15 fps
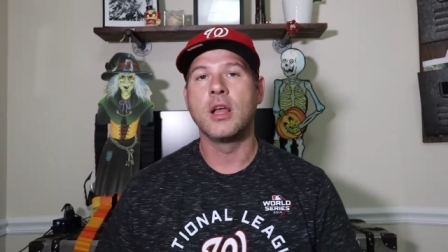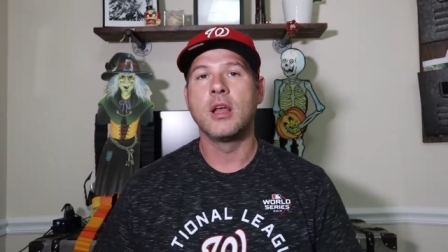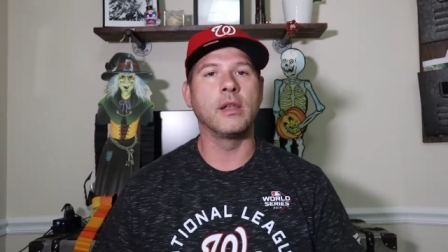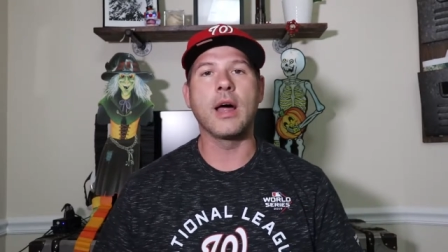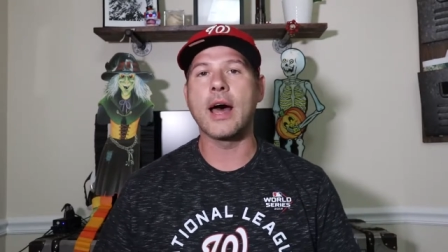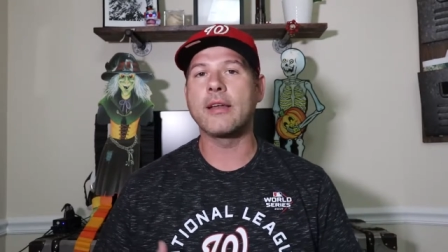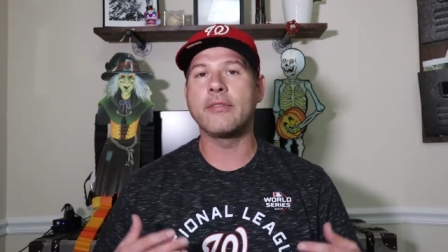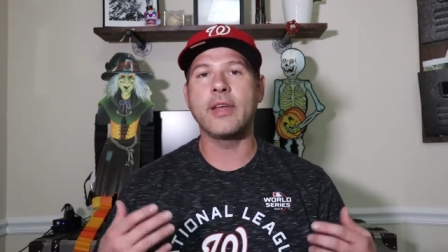A
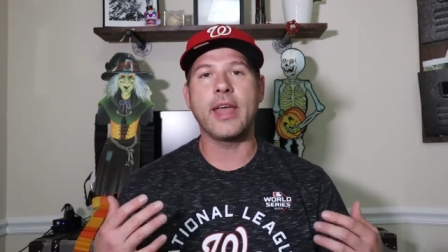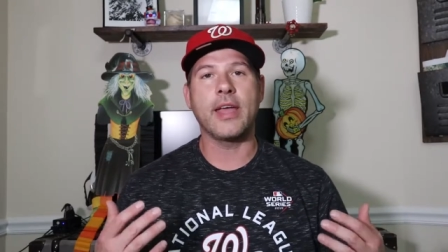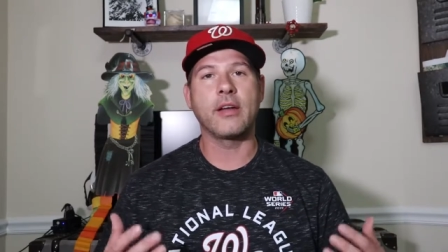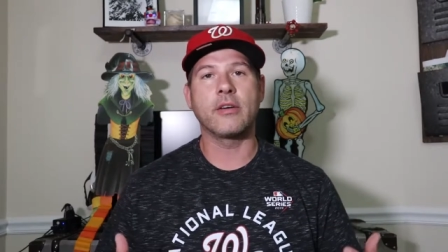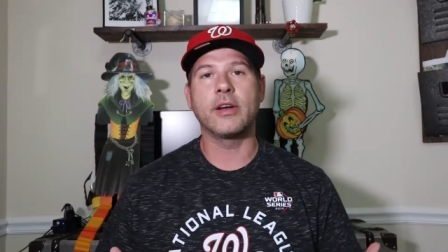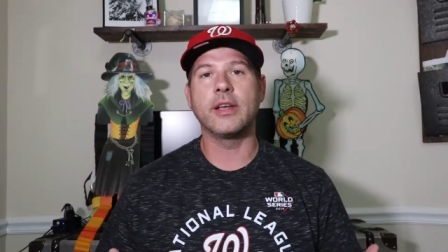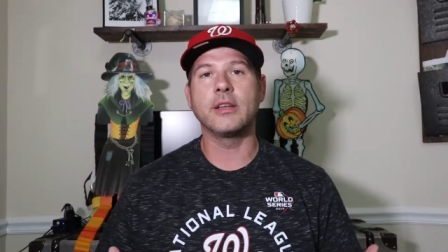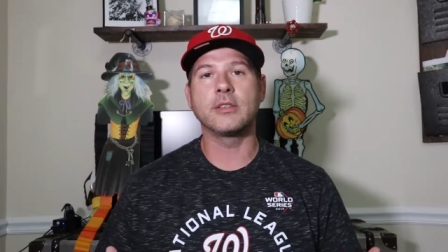lot of the
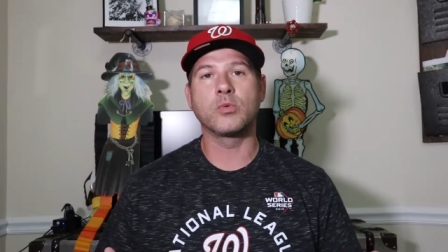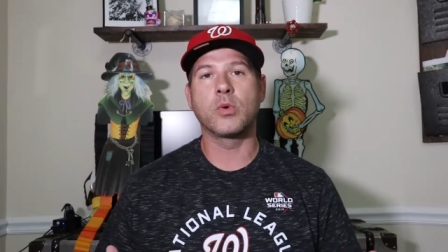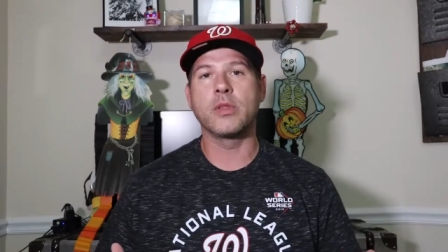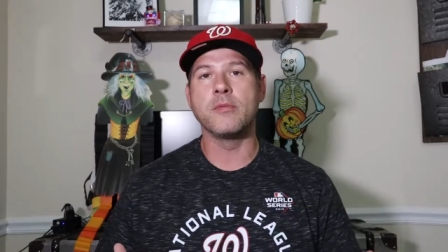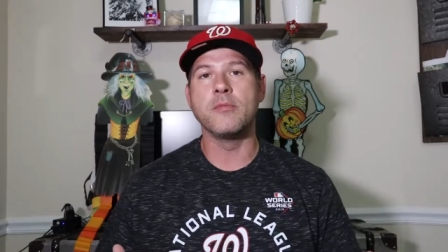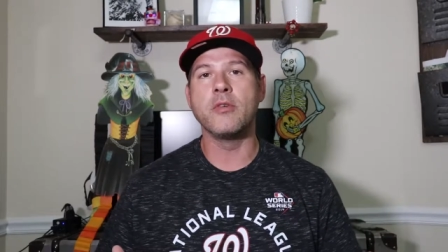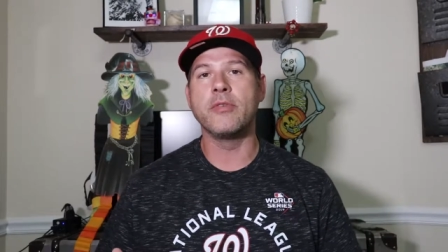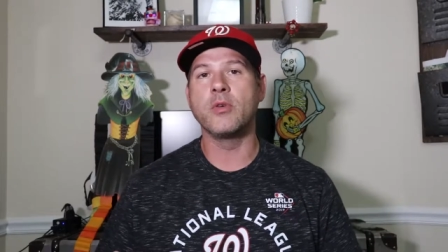areas where
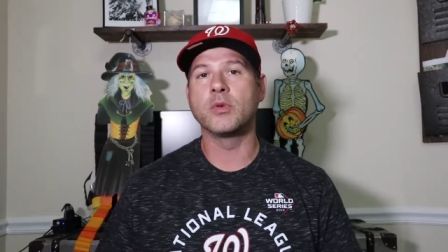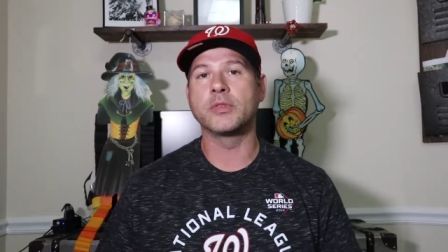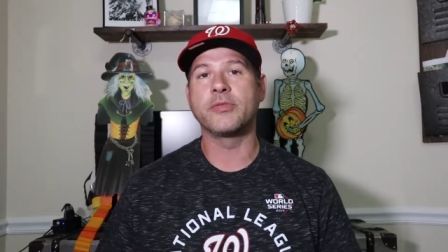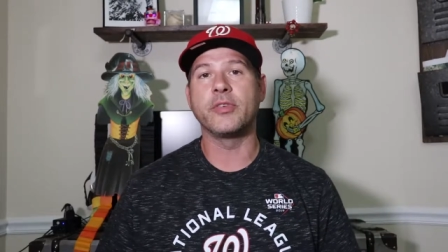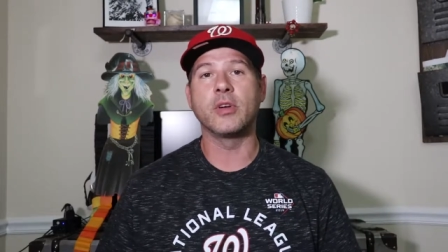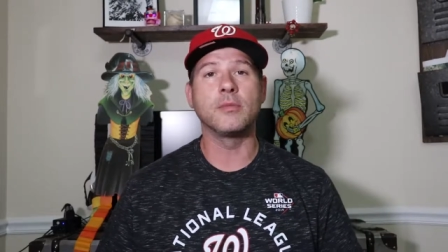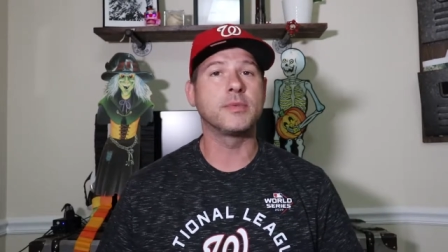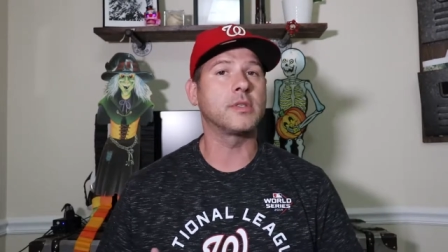the movie was
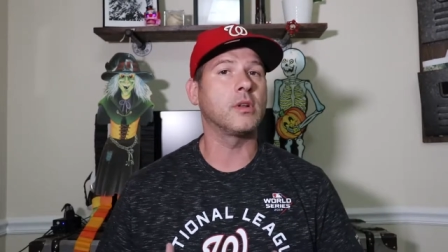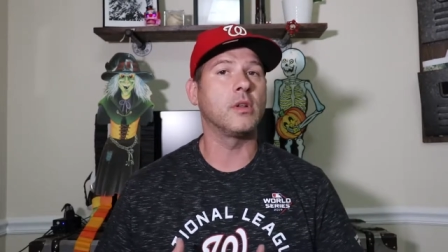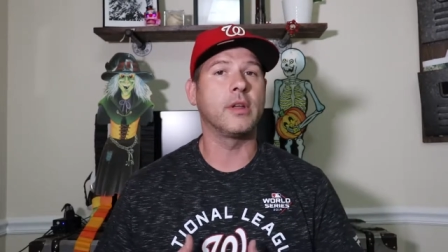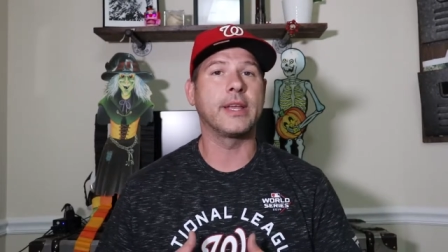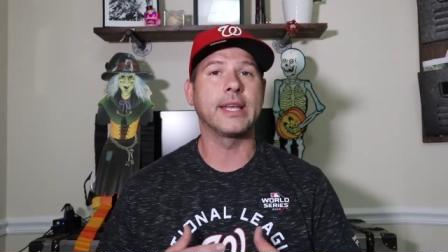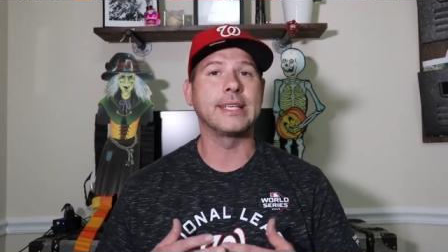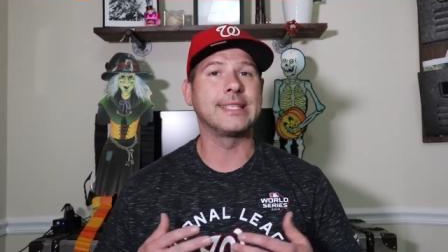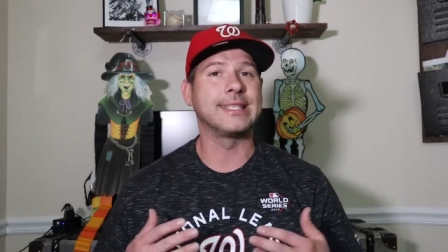filmed still
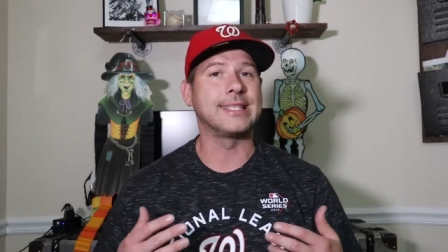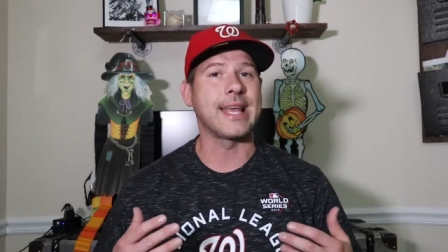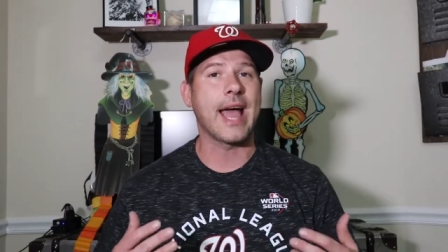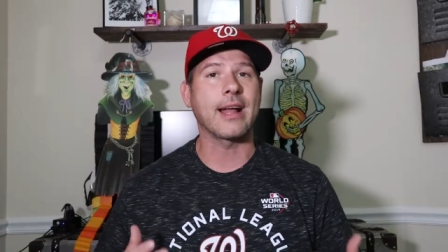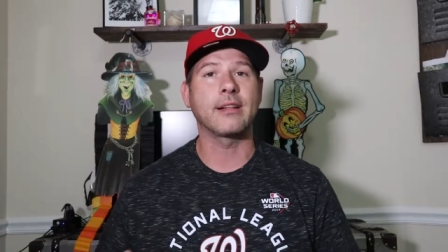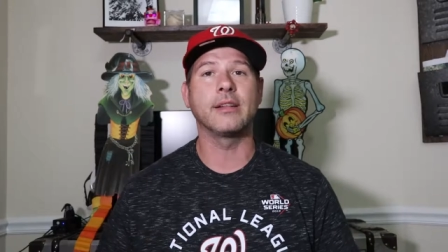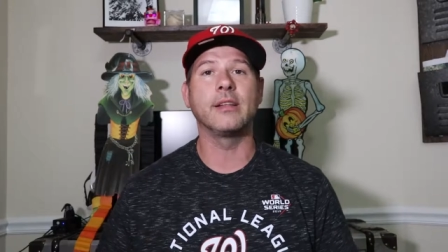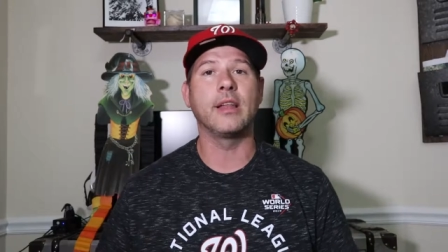look
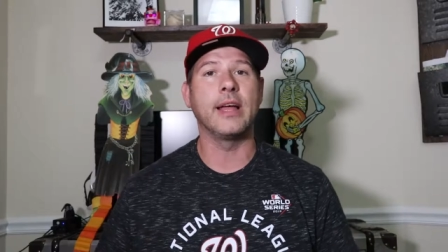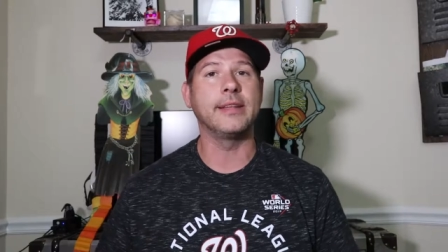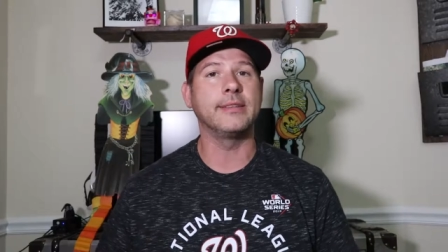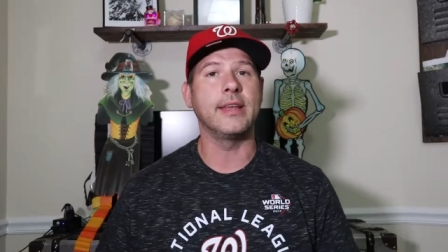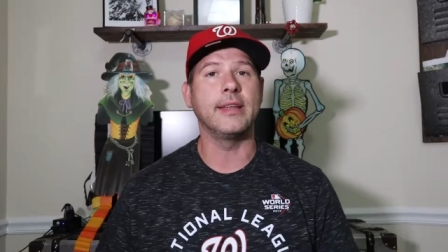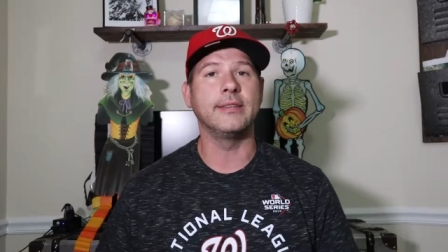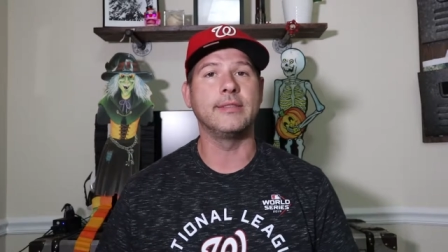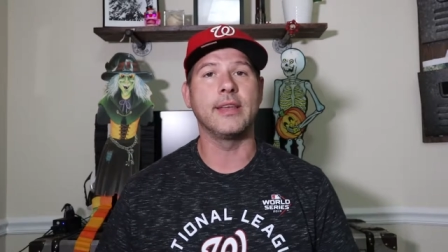exactly like
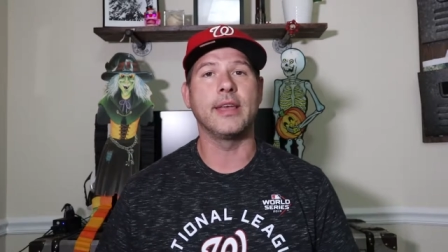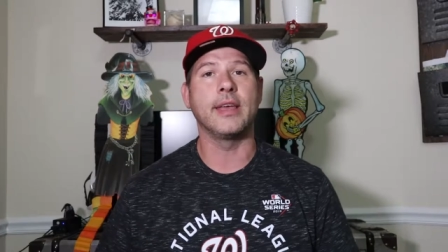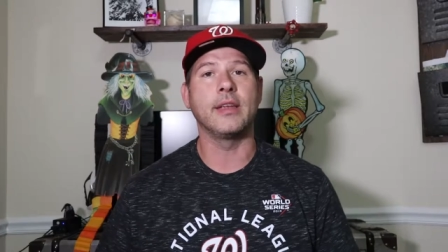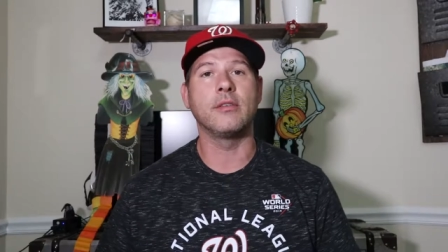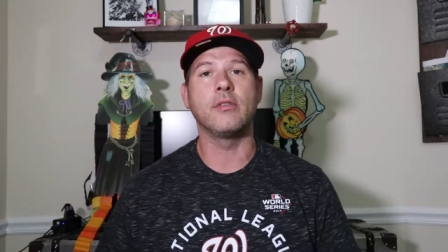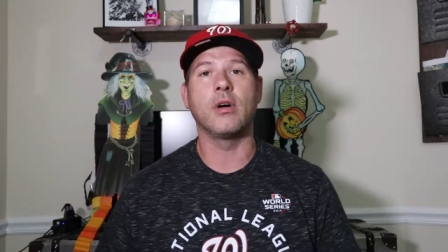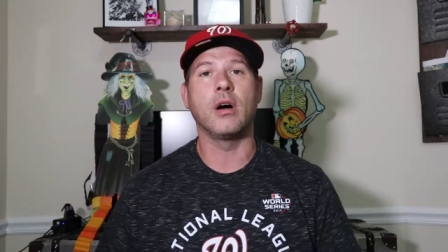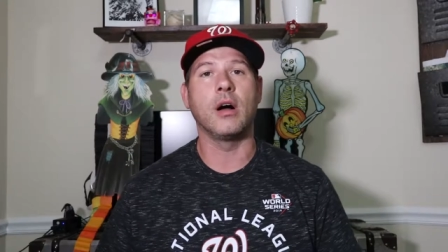they
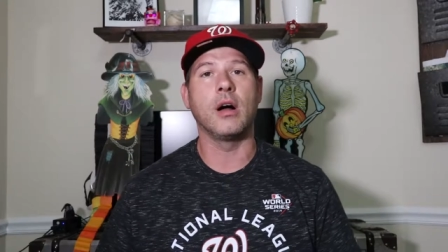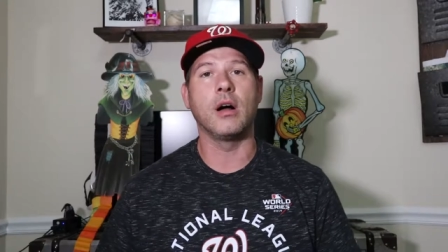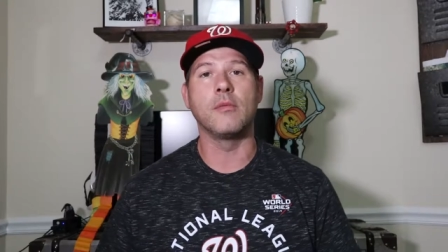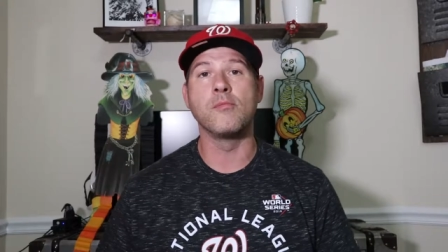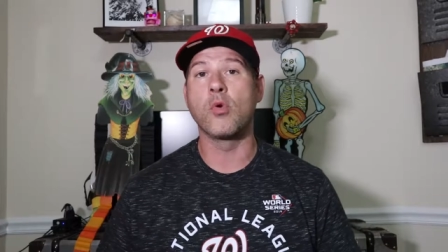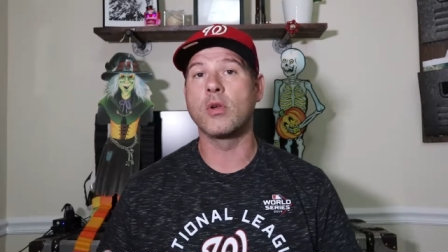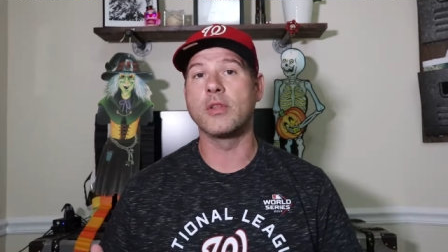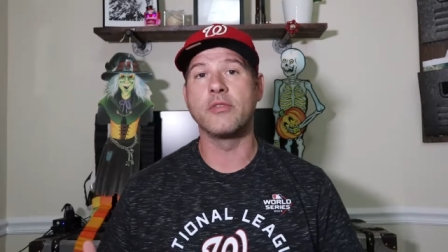did
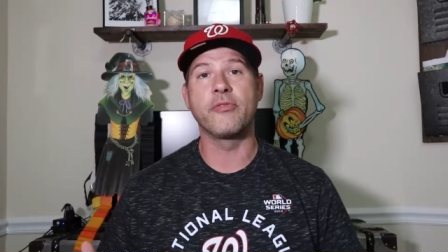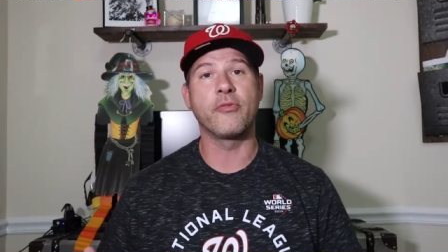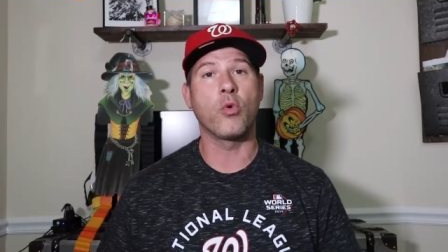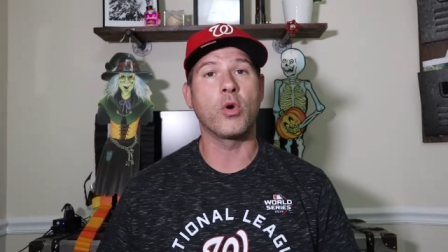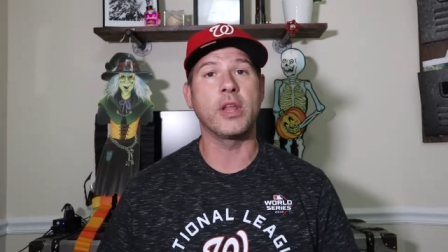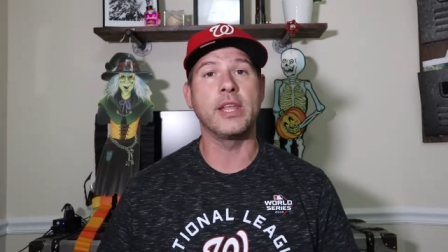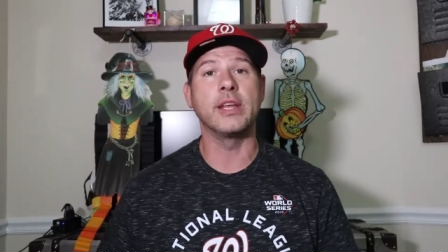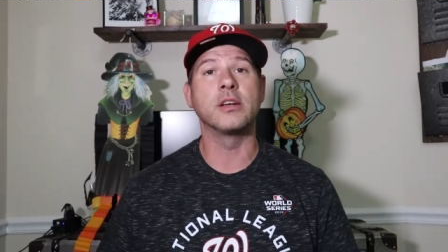uh, more than
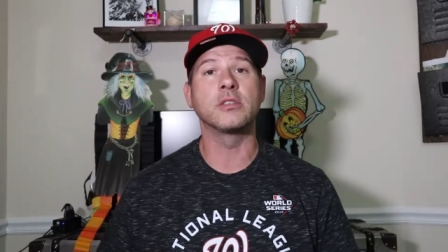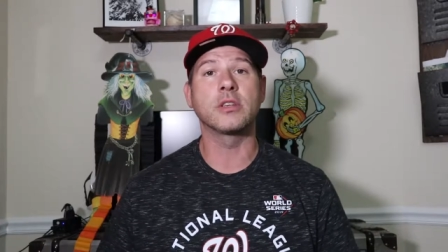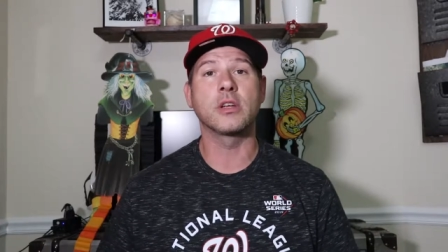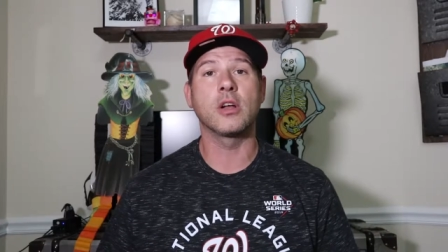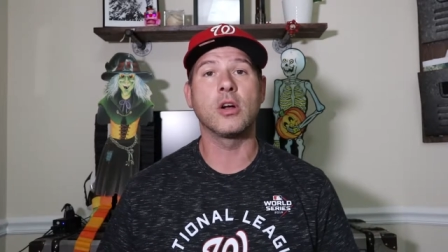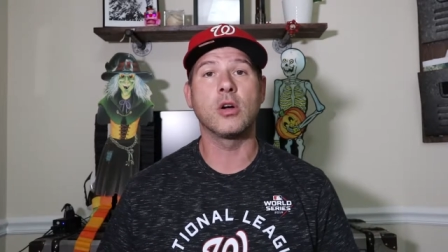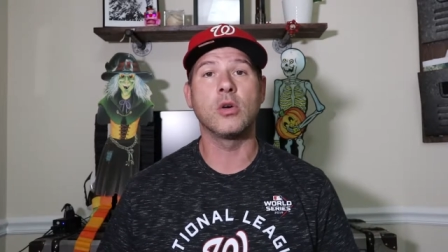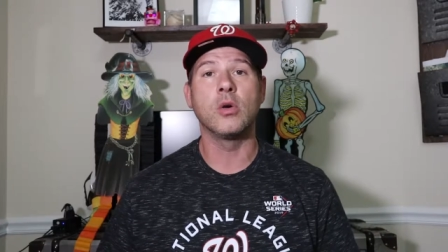40 years
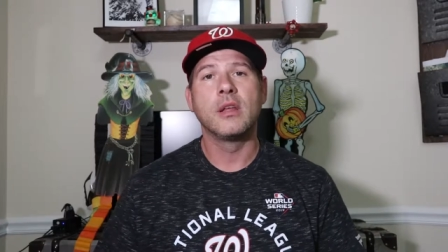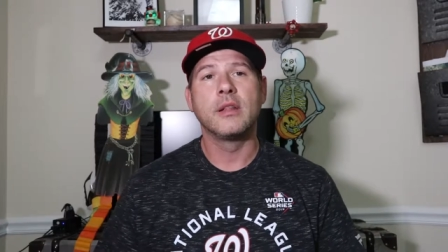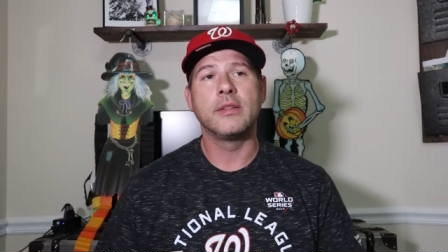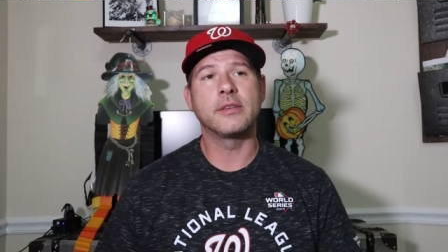ago.